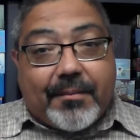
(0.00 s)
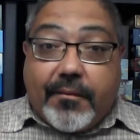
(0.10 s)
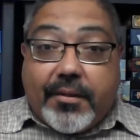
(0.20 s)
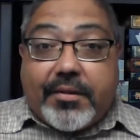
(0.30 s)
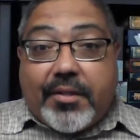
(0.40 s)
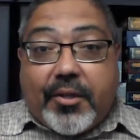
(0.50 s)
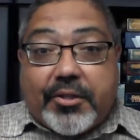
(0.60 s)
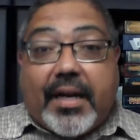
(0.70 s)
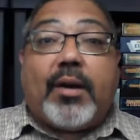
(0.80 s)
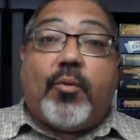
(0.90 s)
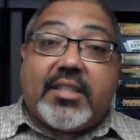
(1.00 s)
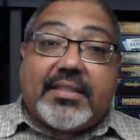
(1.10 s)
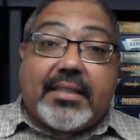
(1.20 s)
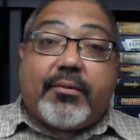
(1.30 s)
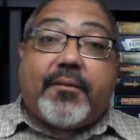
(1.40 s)
Full disclosure, I was
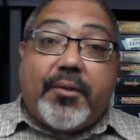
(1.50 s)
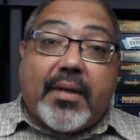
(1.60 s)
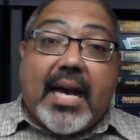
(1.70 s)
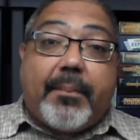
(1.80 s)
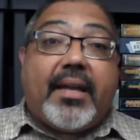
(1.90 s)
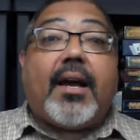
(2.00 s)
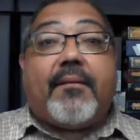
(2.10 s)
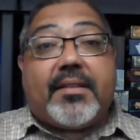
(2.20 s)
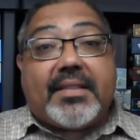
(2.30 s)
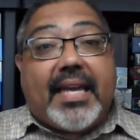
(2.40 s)
sent the review copy of this